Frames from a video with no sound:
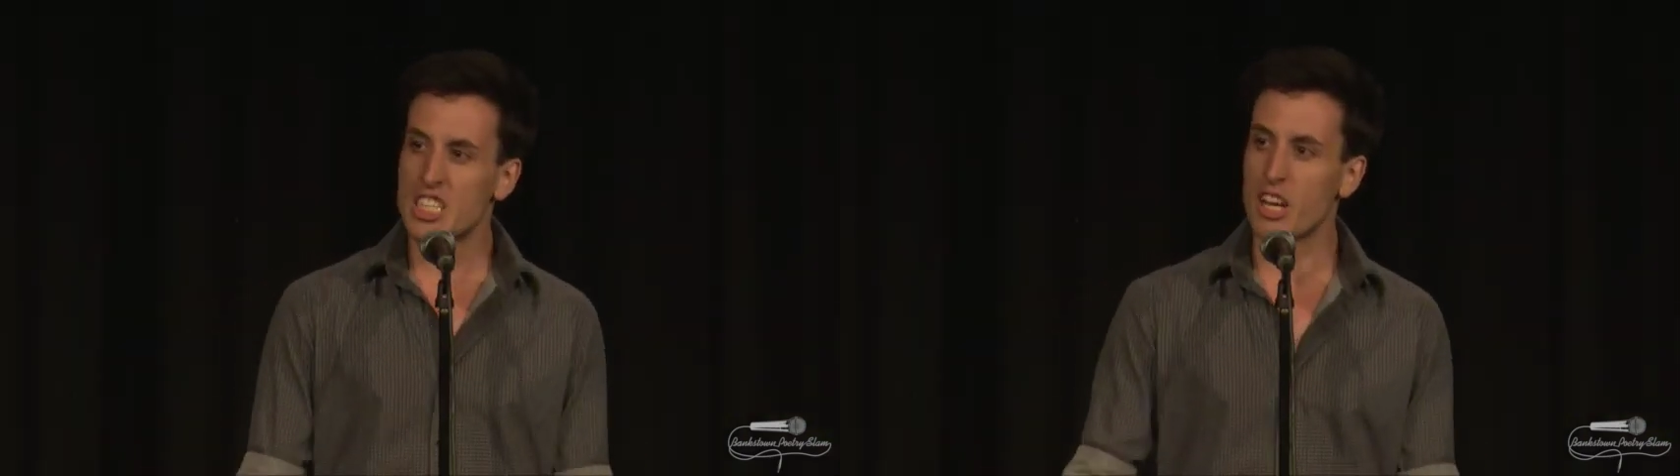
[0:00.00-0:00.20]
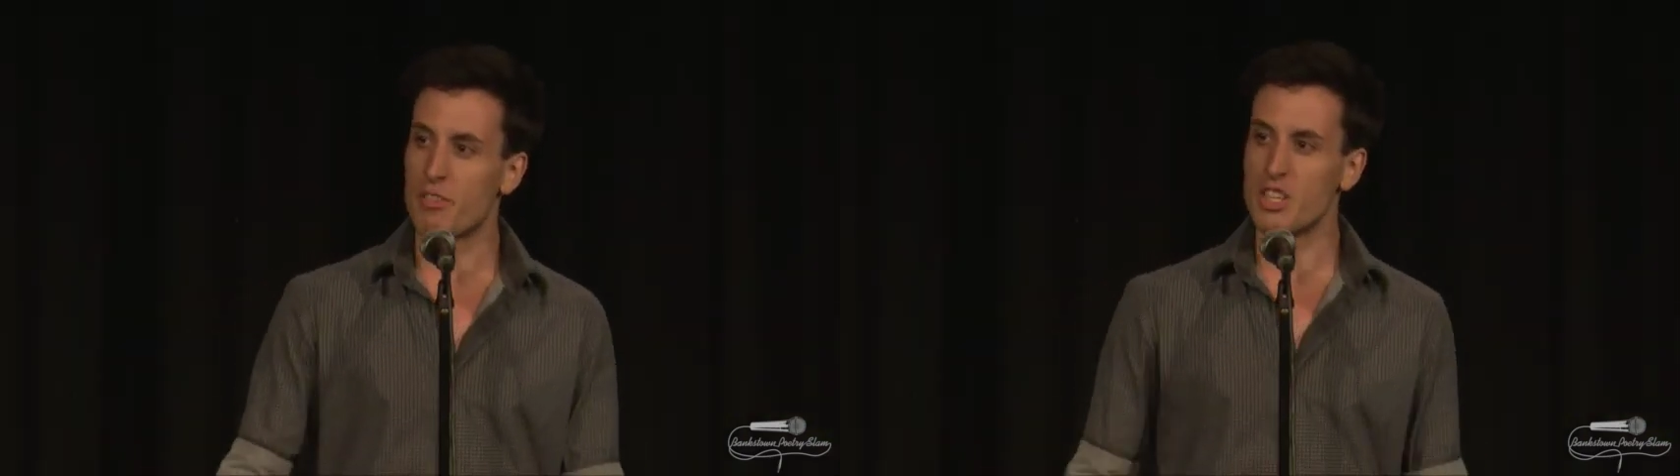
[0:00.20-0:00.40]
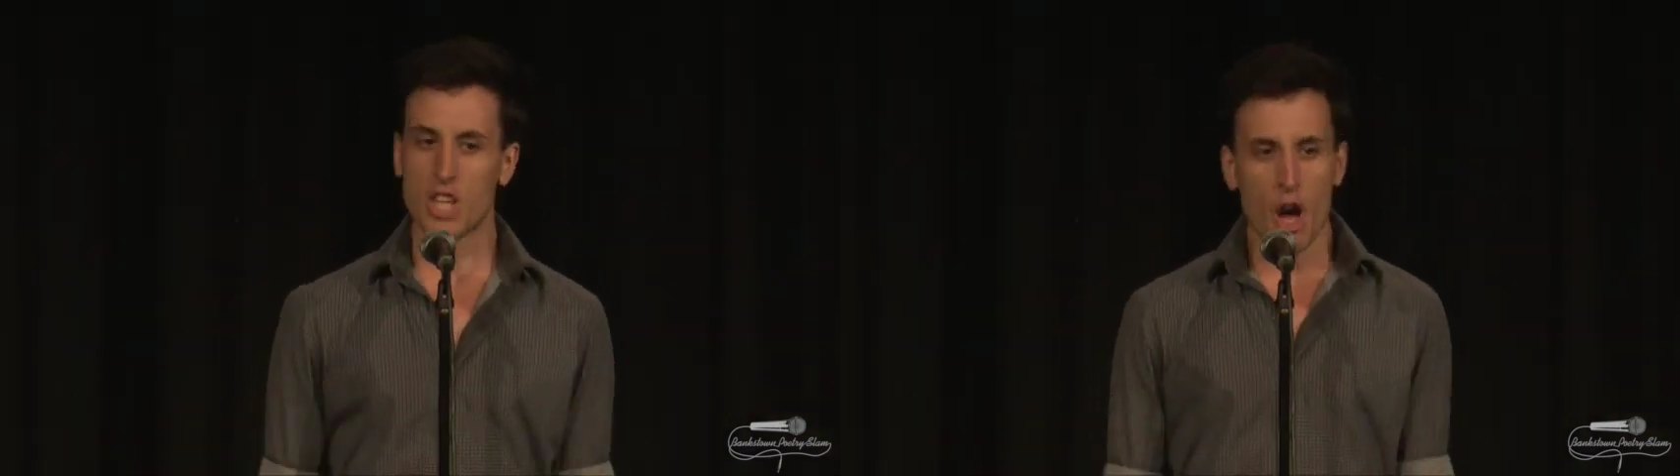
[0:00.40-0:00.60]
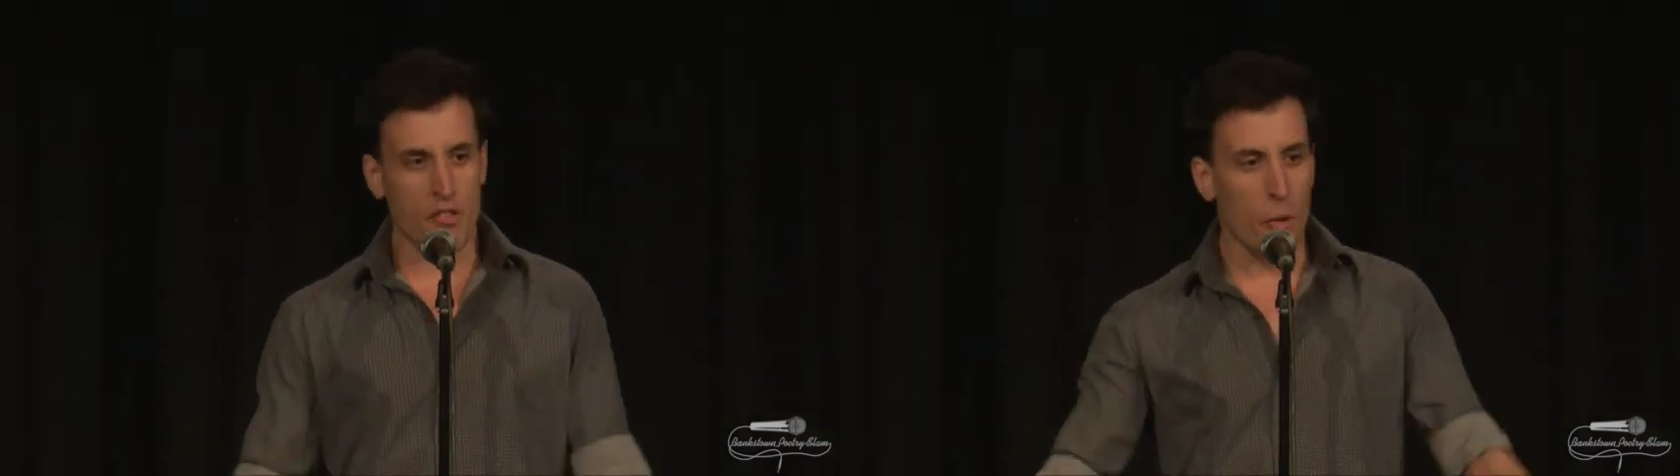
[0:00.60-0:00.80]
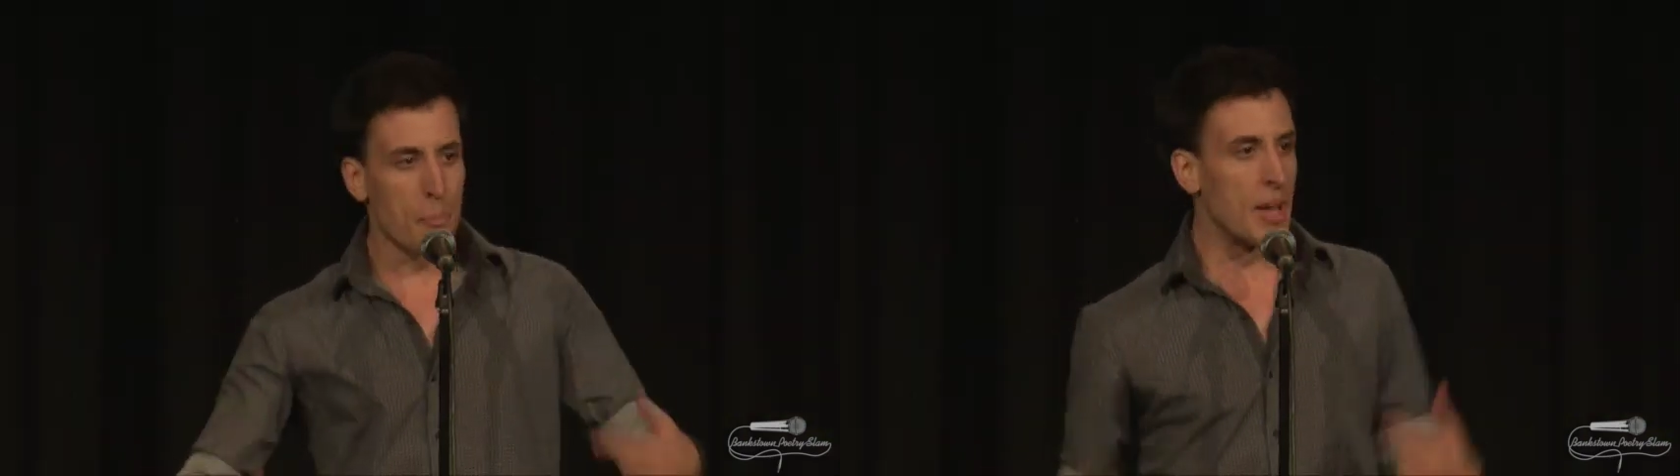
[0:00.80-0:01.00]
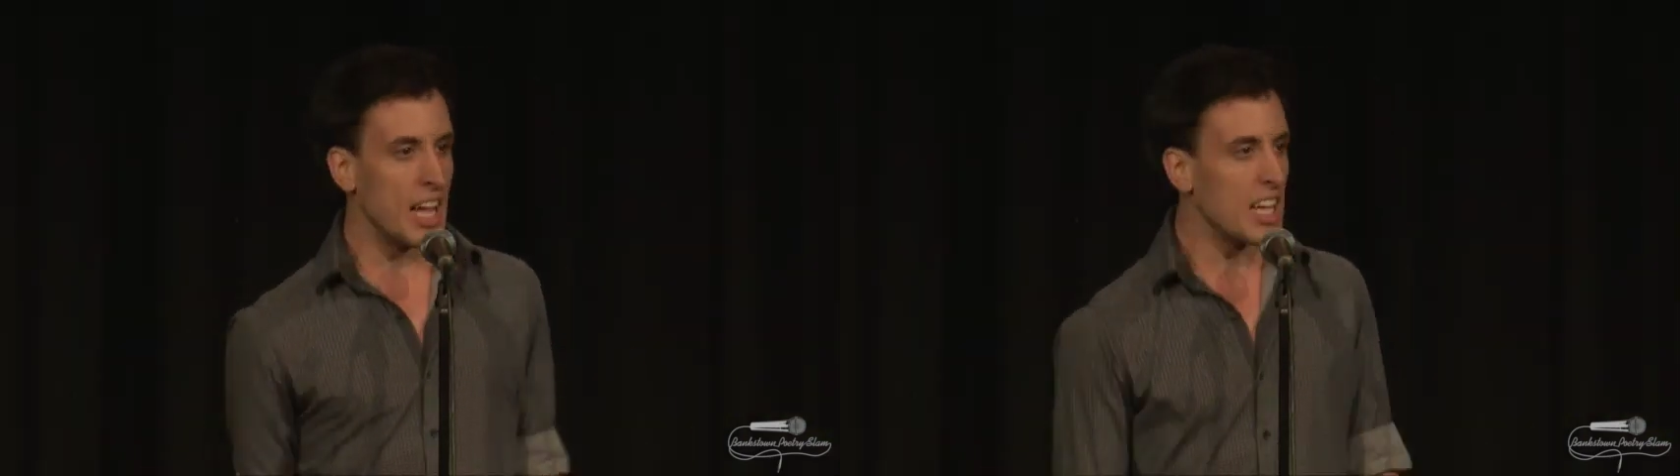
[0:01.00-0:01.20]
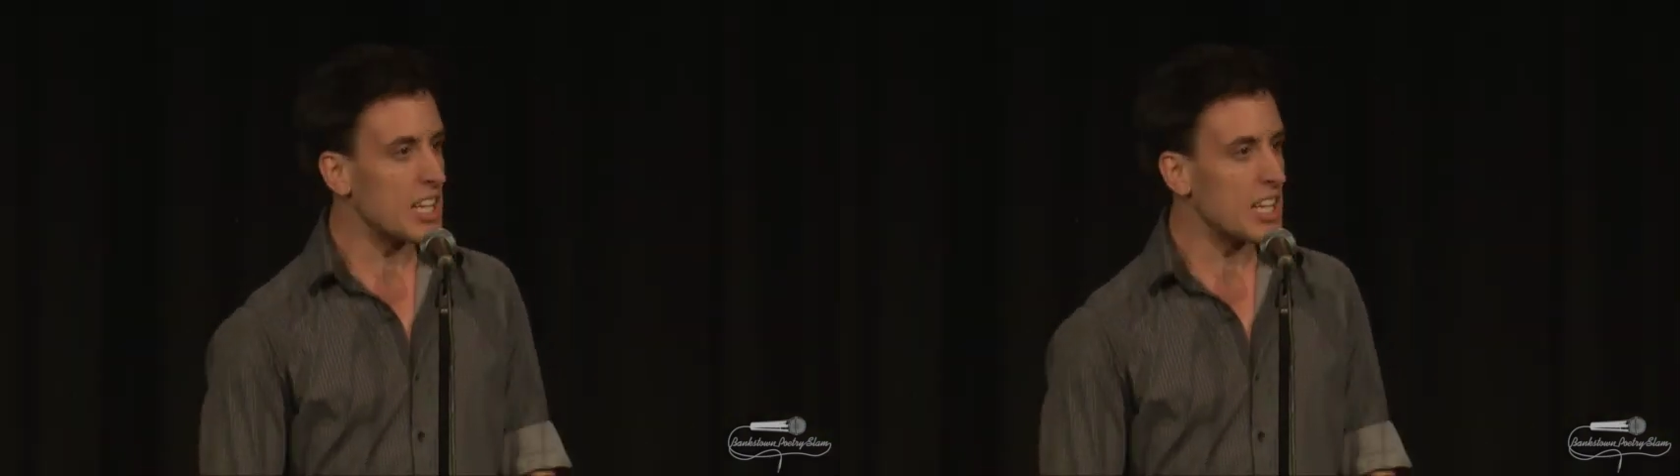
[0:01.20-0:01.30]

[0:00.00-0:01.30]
suffers from me.